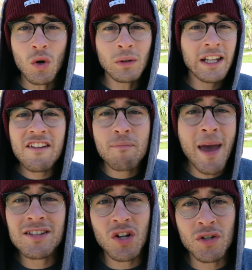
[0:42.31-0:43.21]
Don't live
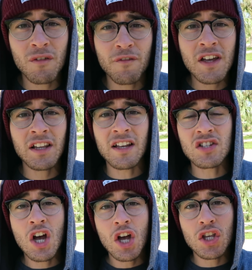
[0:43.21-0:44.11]
based on your
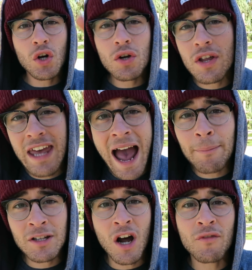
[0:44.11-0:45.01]
feelings. You're the
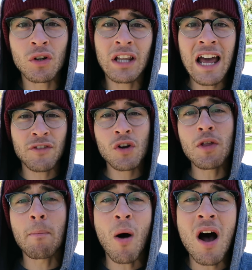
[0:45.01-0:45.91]
captain of your life. You're
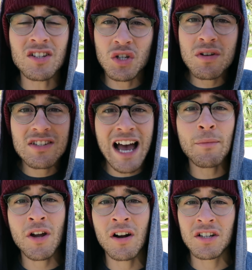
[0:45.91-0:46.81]
the boss. You
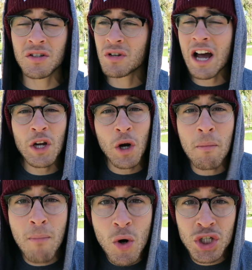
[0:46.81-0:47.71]
decide what you're gonna do, not your
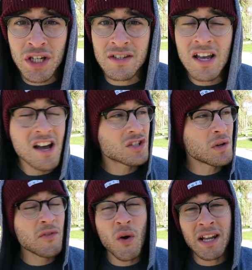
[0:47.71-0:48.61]
emotions. So
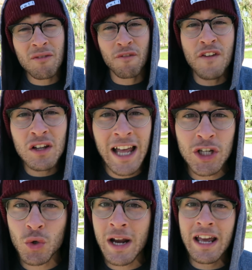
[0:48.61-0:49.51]
even though I didn't feel
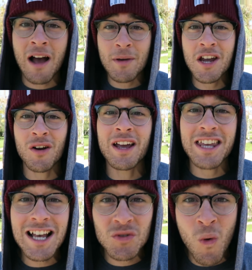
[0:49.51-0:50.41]
like training, I'm here. And
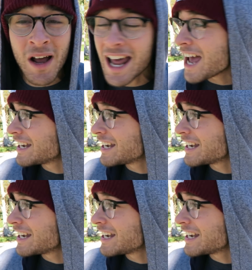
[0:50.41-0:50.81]
guess what?